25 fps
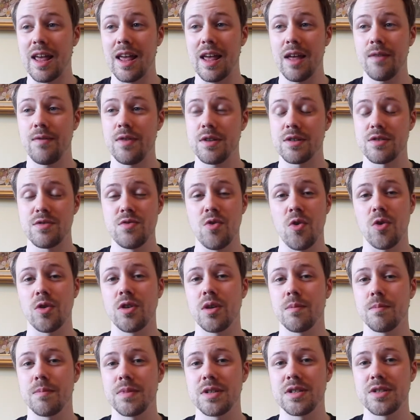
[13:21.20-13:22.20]
if it's not
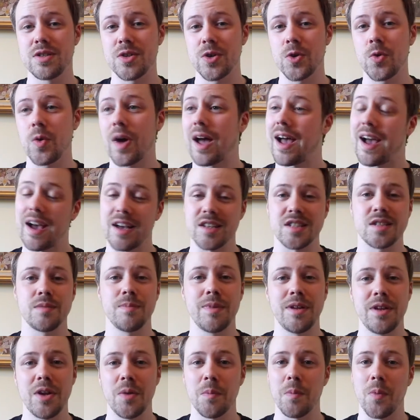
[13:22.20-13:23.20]
number 2, has to
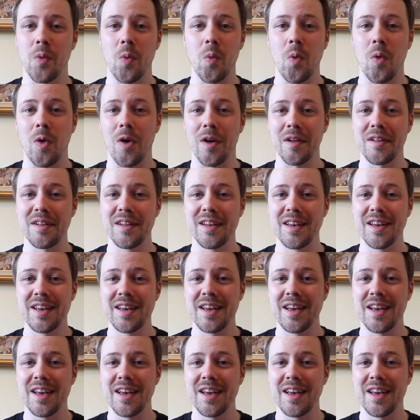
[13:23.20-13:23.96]
be number 1.